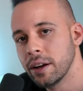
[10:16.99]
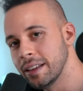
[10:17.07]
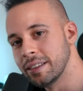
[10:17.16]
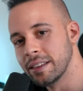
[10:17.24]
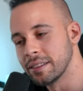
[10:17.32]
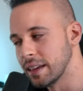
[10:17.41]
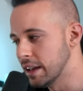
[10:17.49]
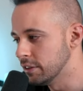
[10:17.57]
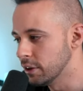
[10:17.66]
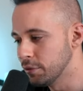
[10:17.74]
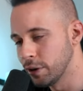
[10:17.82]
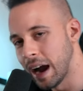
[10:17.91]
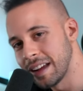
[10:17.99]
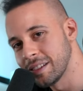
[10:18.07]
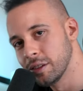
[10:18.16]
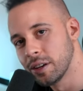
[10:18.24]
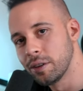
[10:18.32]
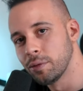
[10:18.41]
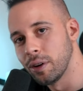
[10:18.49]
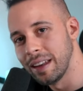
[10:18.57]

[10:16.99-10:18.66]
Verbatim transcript: It's insane. So if you guys are looking for